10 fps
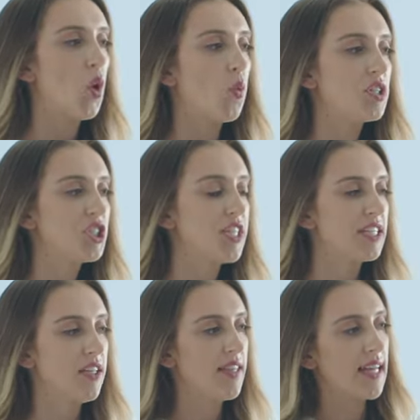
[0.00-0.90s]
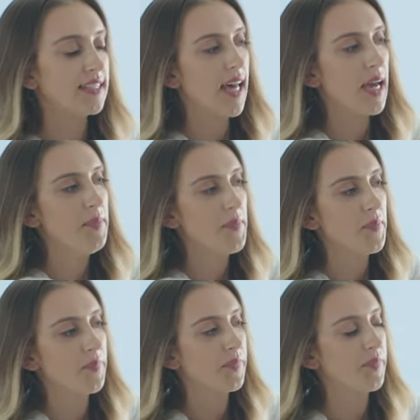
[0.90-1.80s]
Once you're tucked on that side,
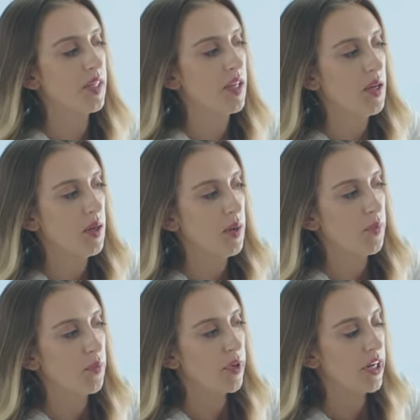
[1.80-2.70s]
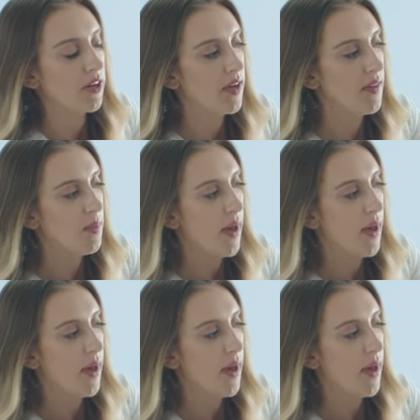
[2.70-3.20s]
bring it around the